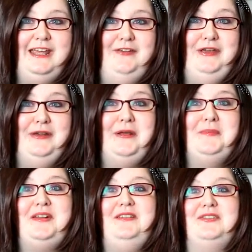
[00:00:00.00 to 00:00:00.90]
if you don't
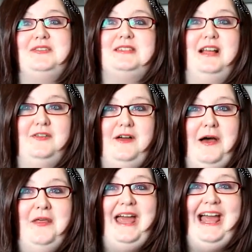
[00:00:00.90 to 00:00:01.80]
believe in yourself
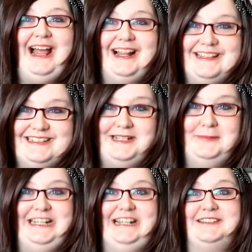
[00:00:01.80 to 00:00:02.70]
how the hell is
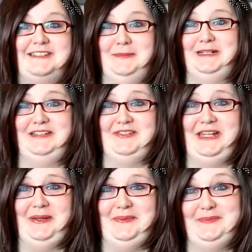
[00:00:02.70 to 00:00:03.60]
anybody else going to believe in you